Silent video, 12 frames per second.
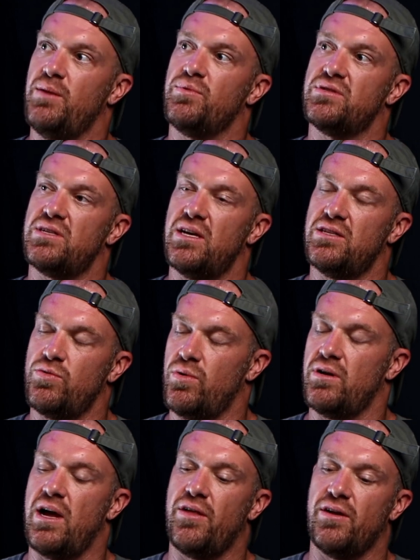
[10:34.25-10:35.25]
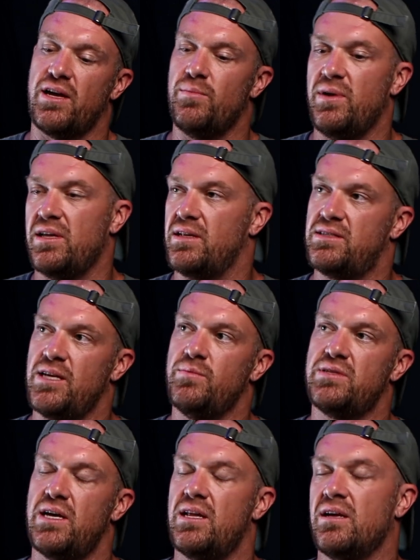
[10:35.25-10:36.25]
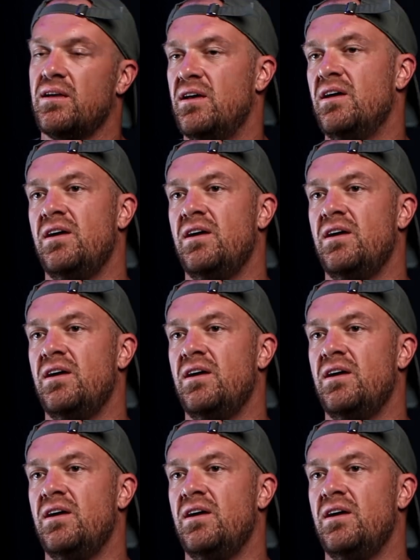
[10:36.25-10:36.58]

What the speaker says: 80% to where now they can be in a team setting.